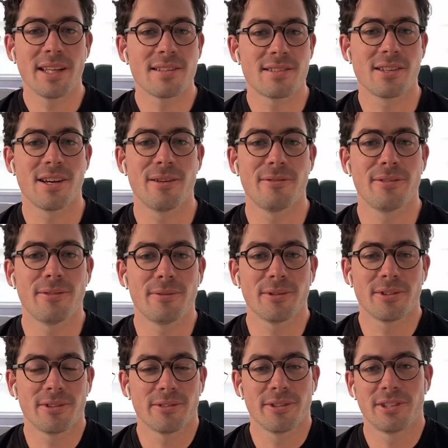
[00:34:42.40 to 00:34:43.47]
and Simon
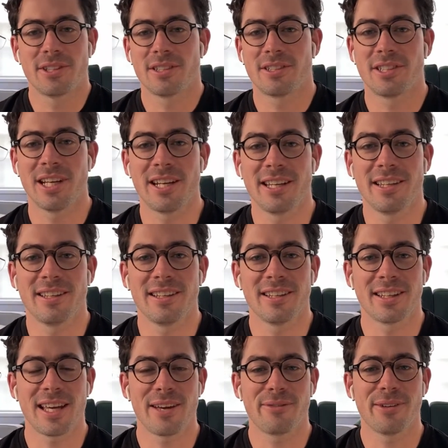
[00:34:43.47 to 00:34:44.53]
were just chatting in a
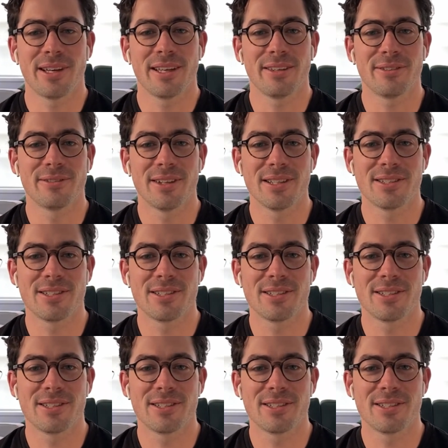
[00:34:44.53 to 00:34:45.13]
cafe one